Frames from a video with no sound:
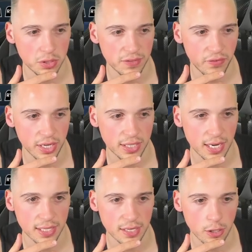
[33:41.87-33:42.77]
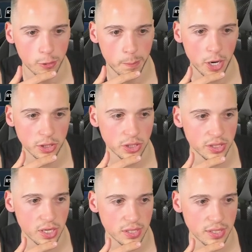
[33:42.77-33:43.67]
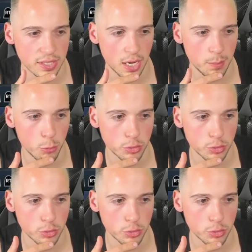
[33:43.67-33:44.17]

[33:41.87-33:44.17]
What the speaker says: which is fantastic. Ogbaji stays the same.